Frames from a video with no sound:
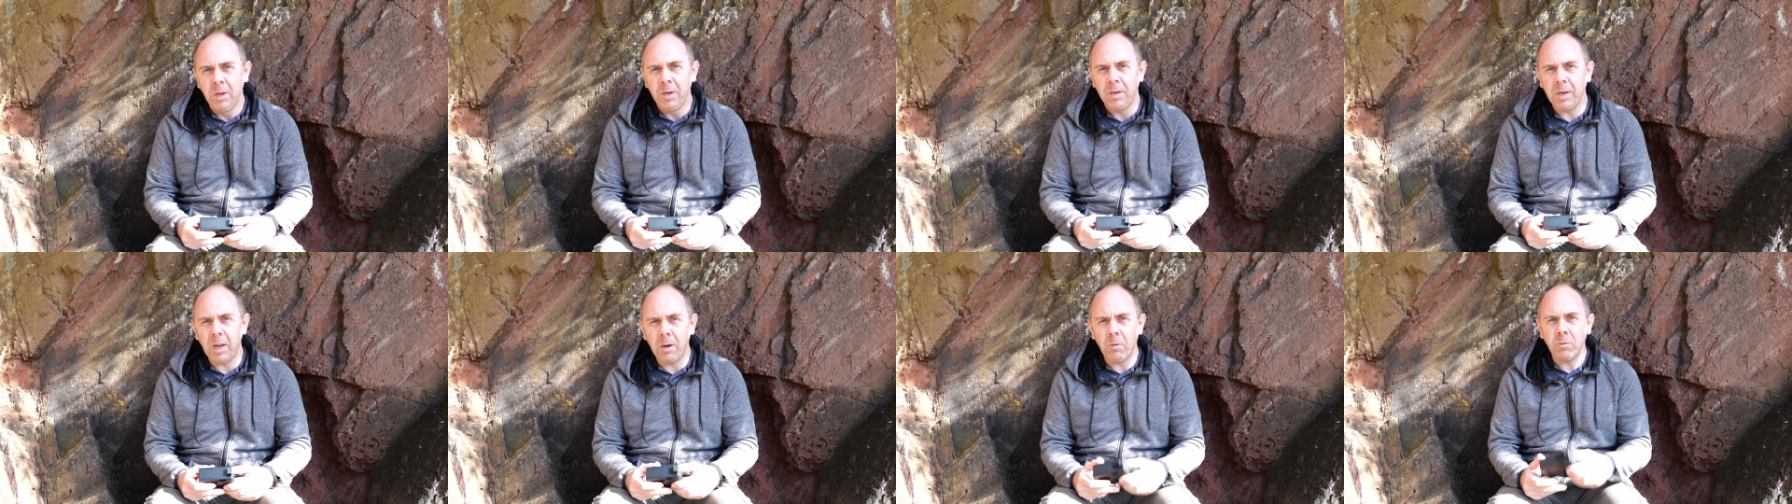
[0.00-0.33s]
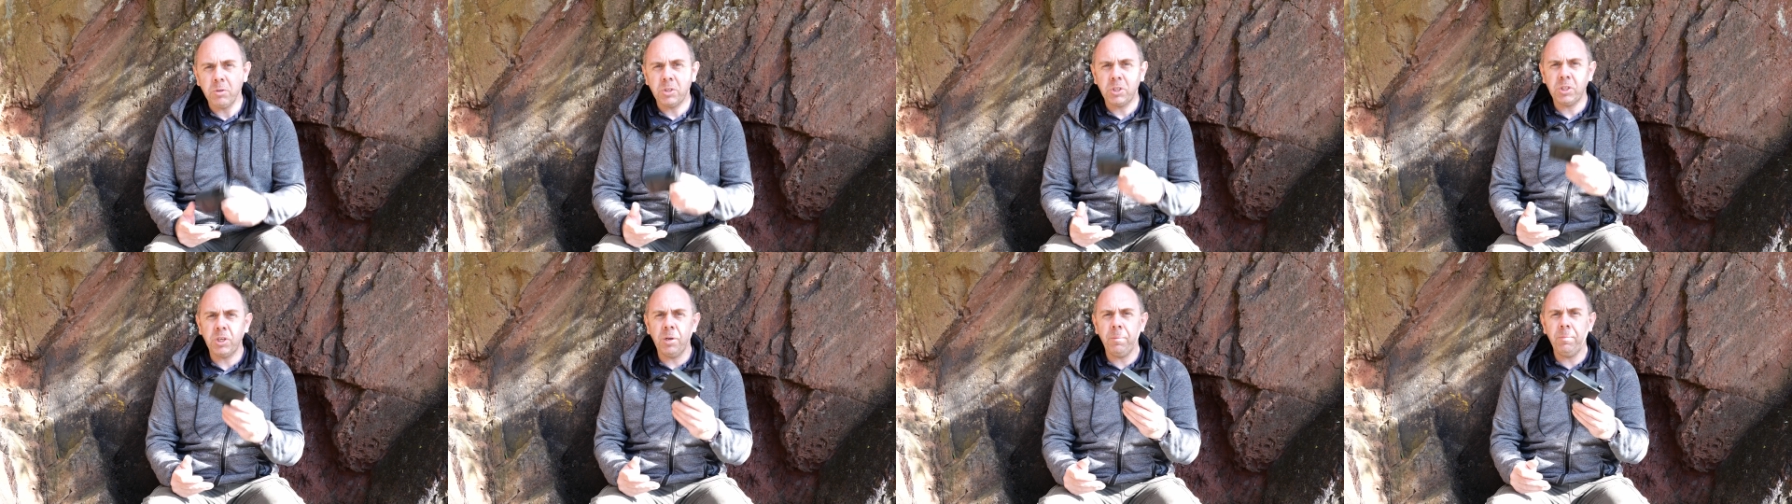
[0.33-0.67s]
Now,
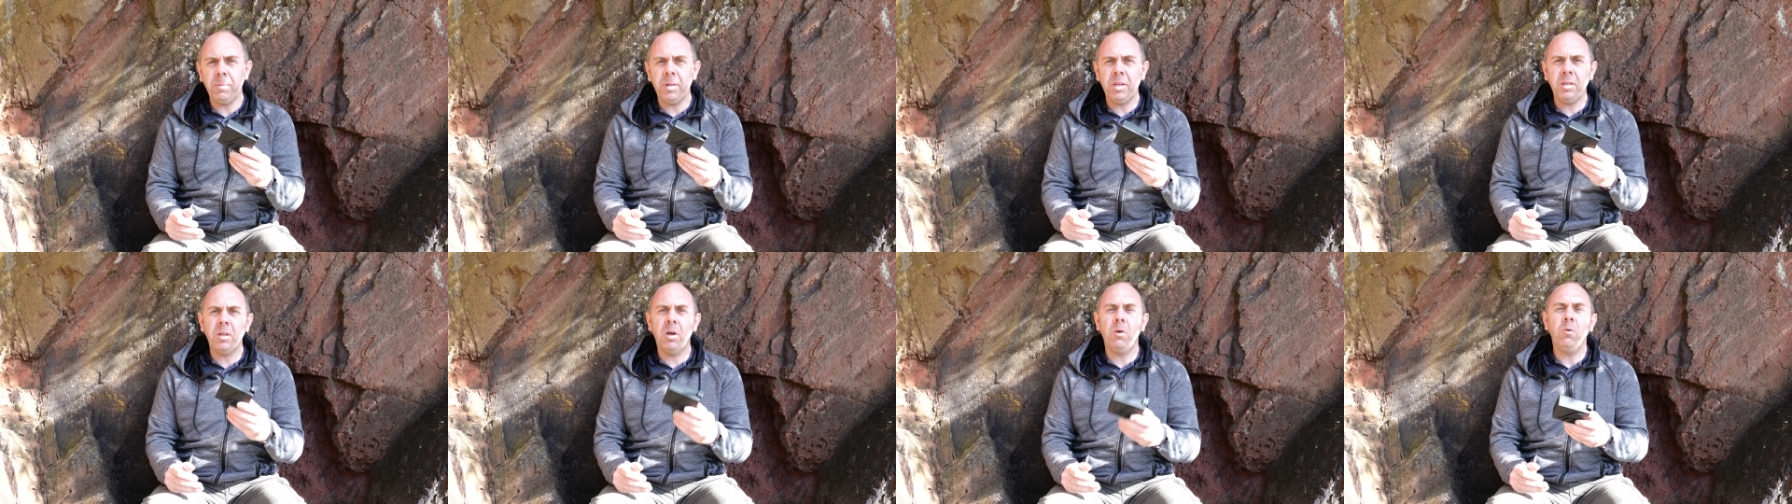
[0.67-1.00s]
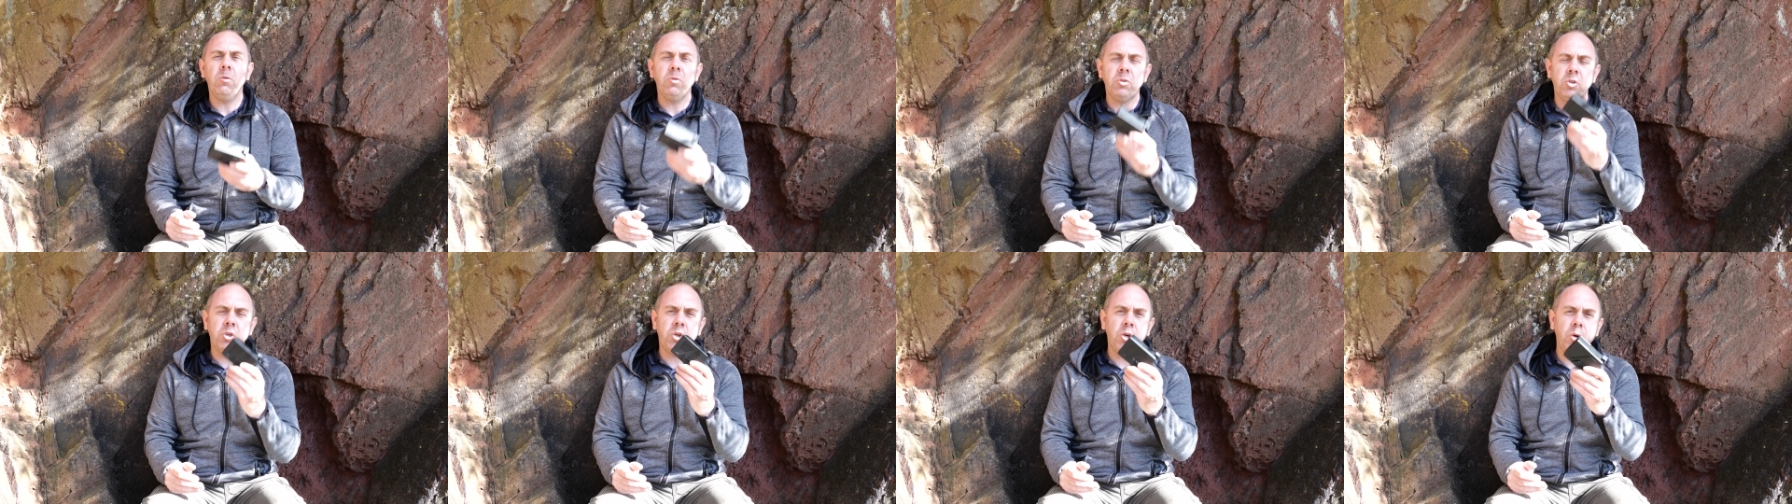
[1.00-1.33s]
something
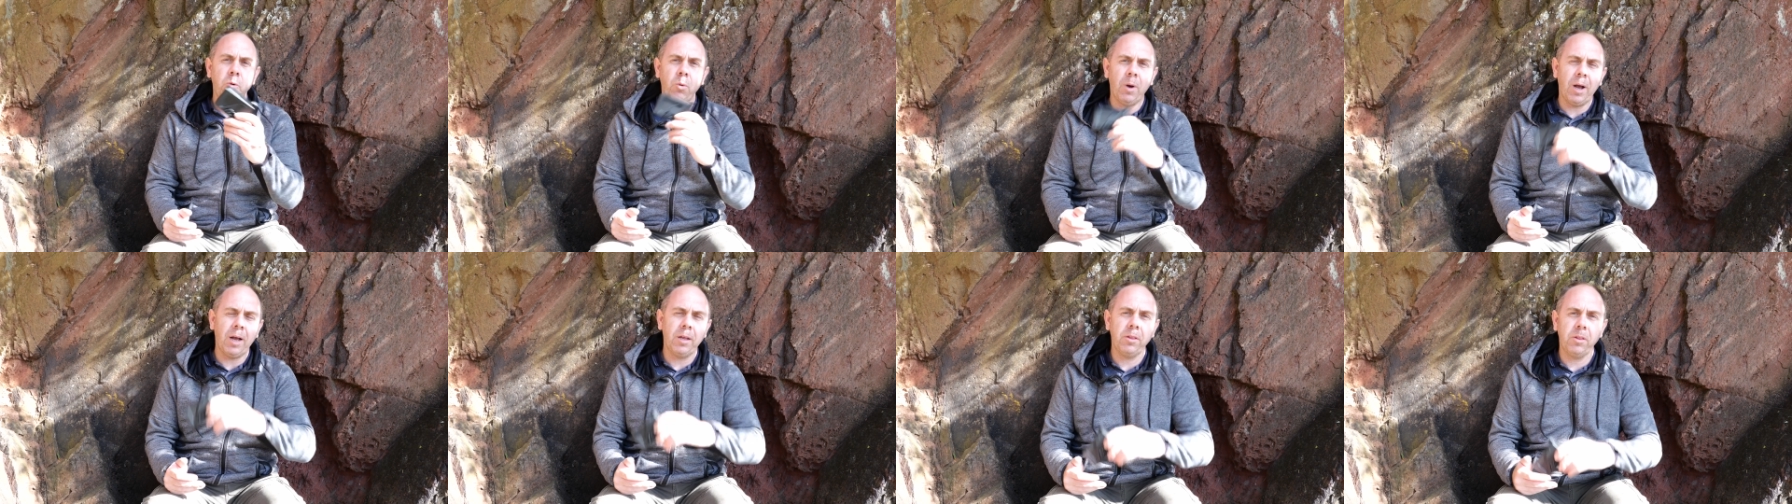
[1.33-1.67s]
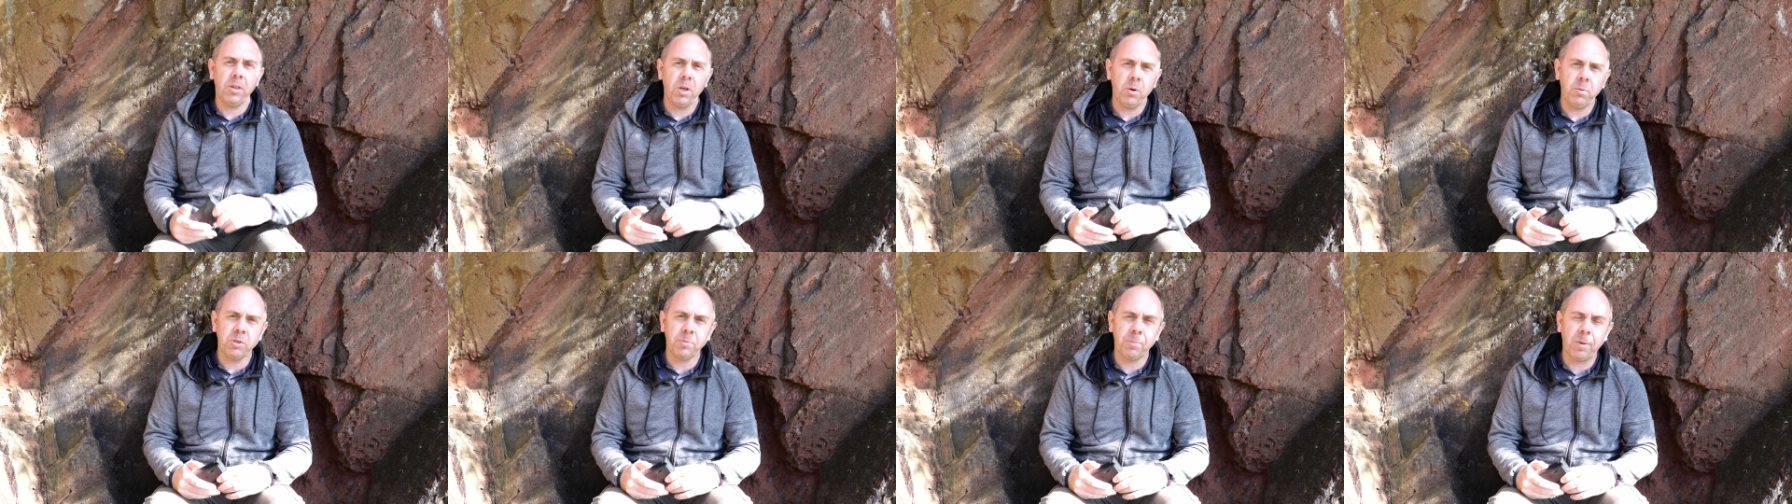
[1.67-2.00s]
though to add
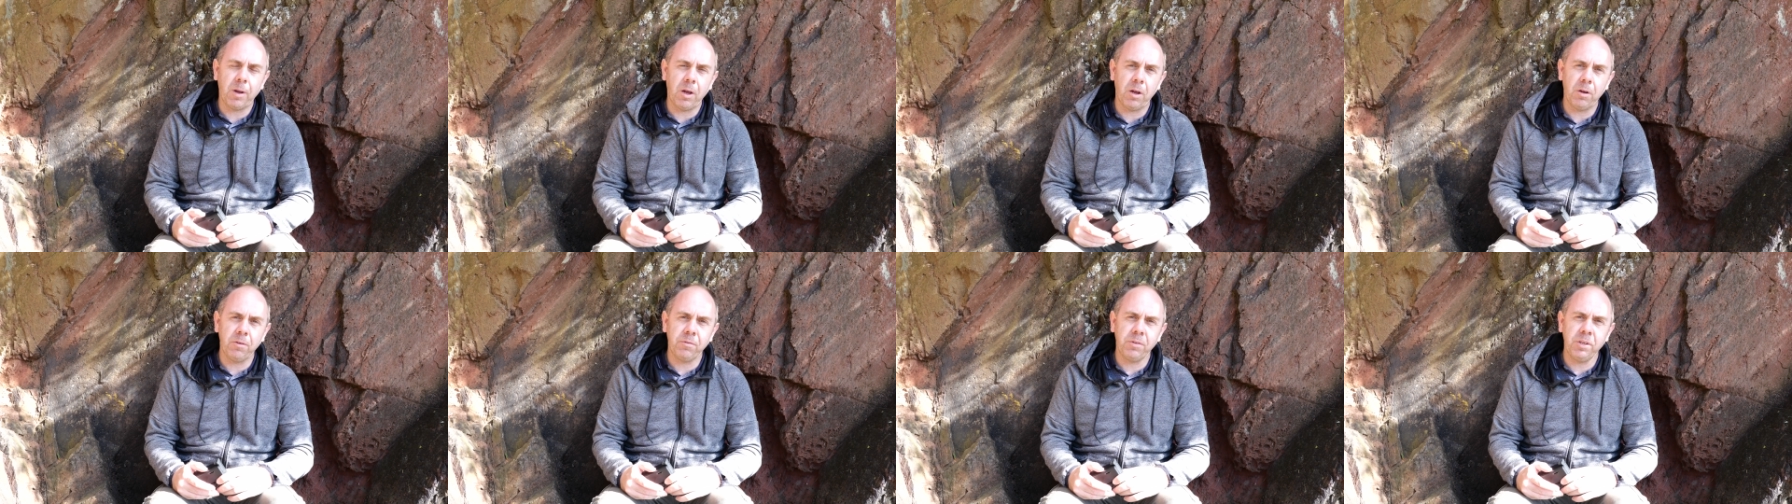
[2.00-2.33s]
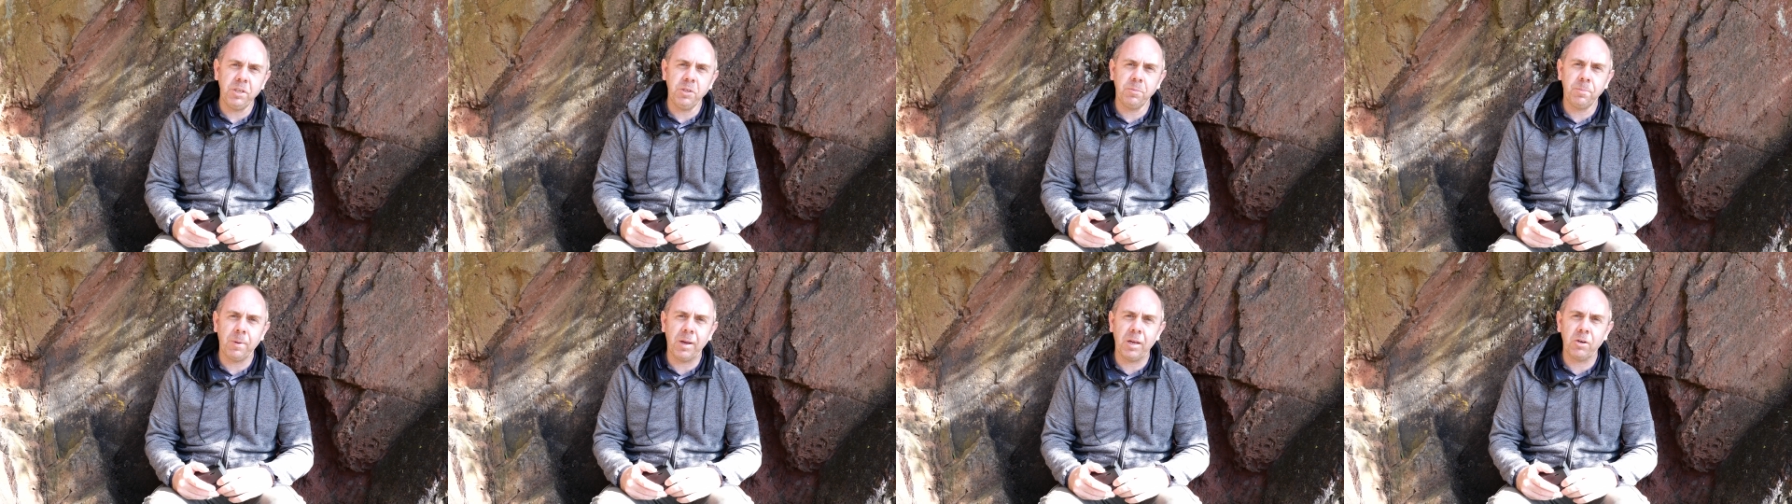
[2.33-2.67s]
though as part of
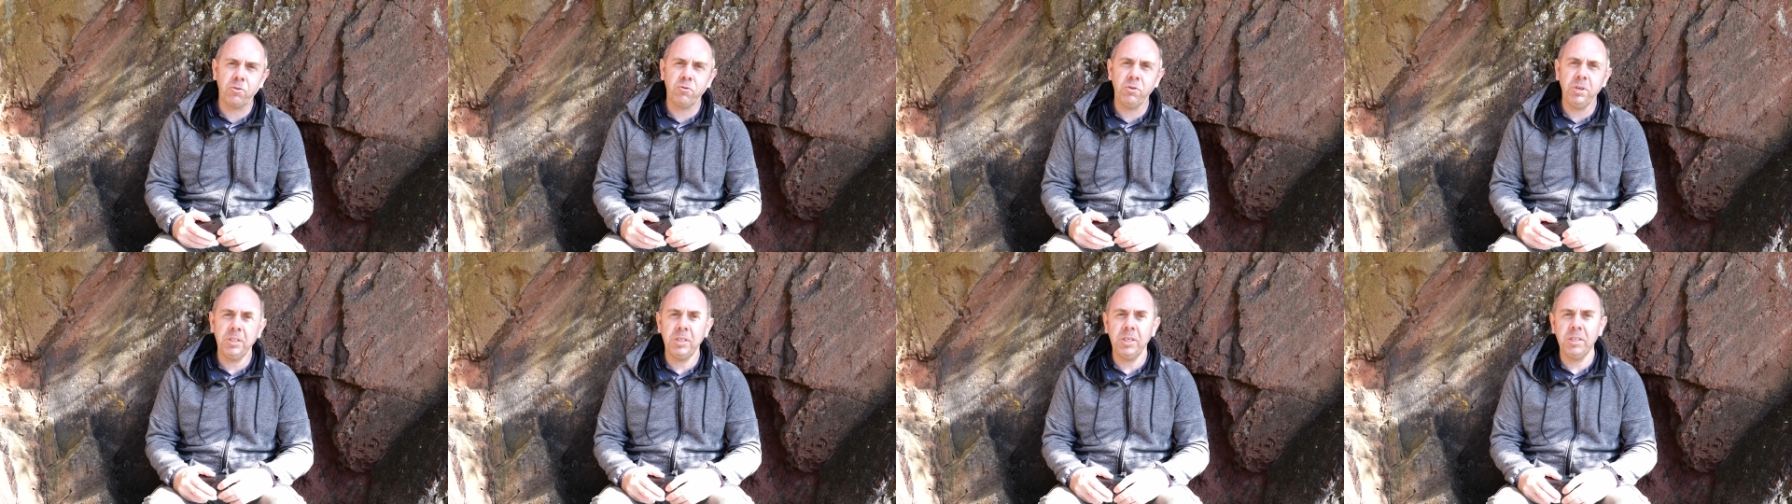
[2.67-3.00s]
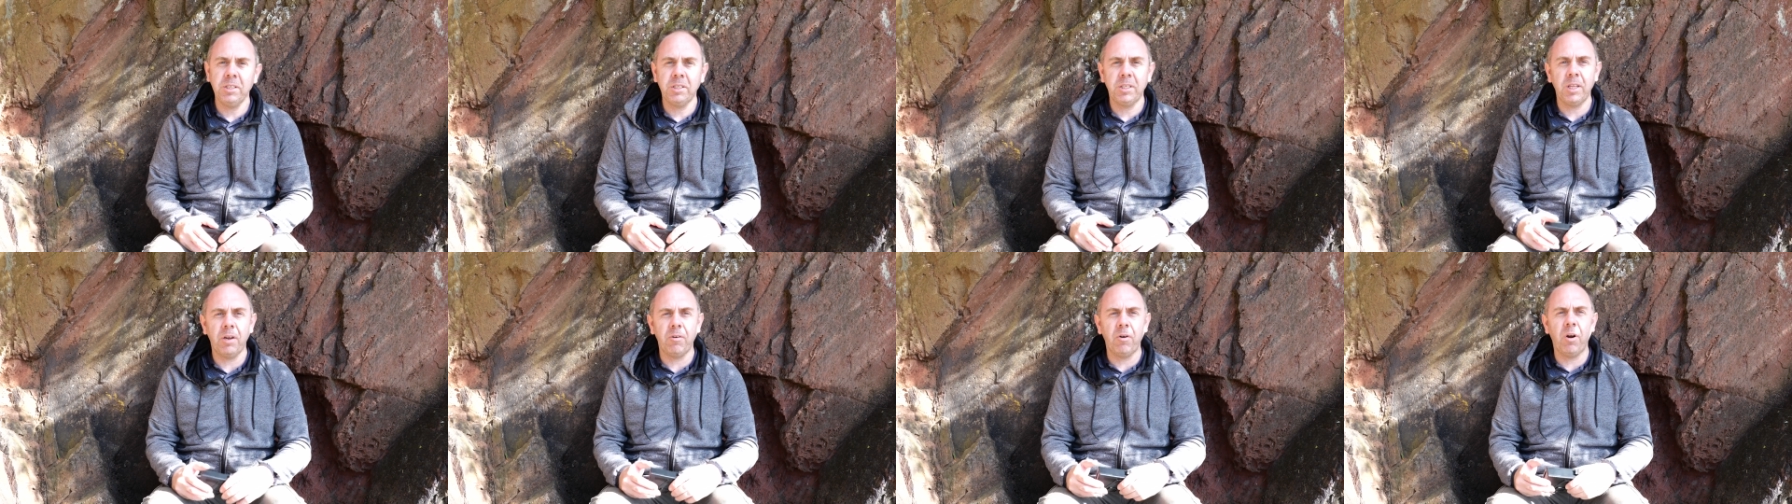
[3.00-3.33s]
these batteries
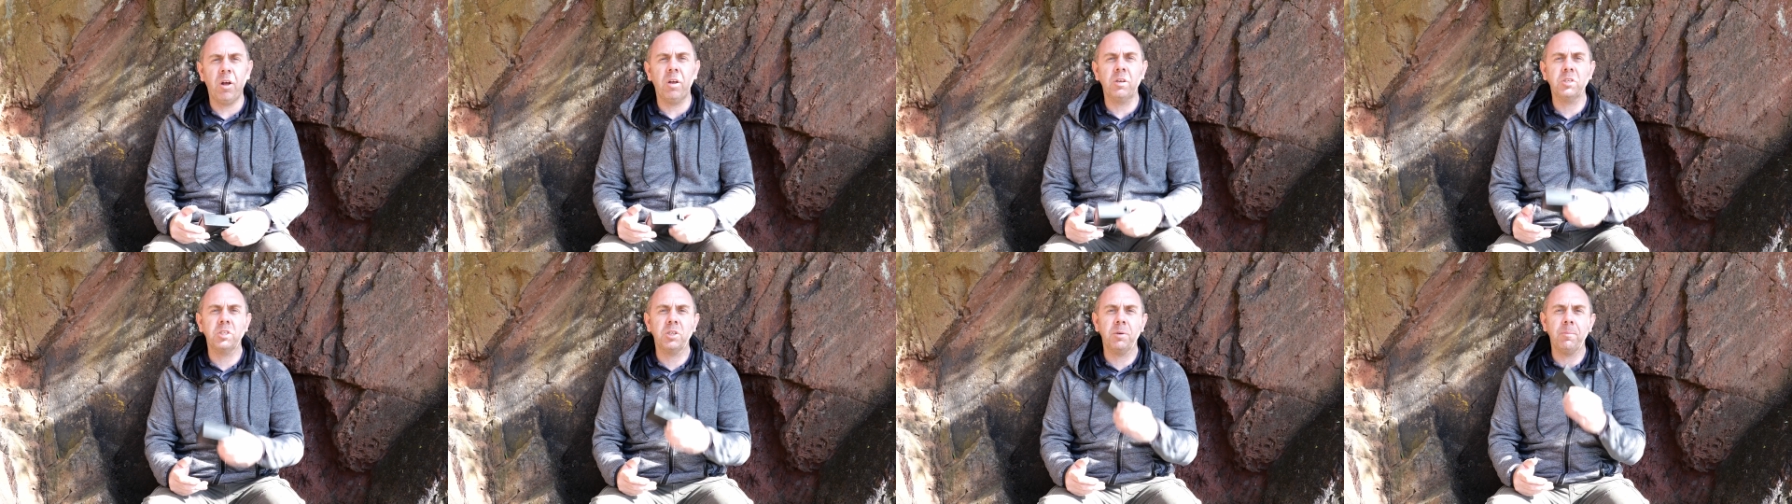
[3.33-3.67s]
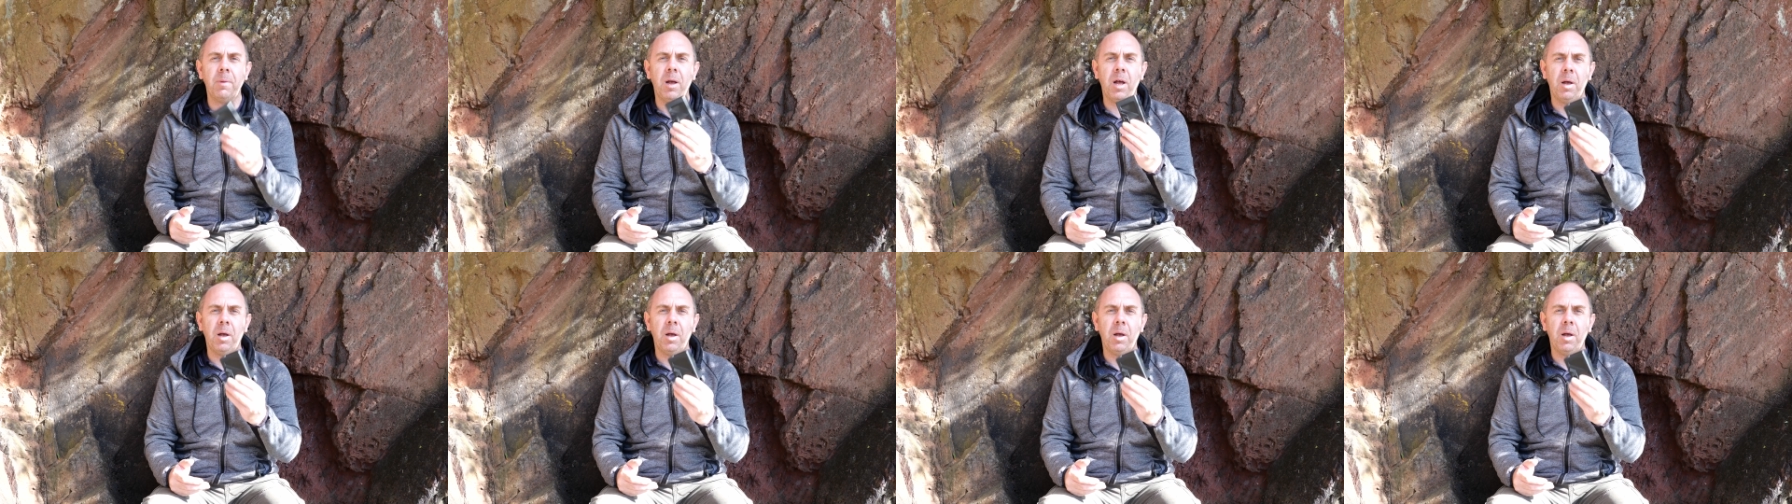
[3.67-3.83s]
is there are some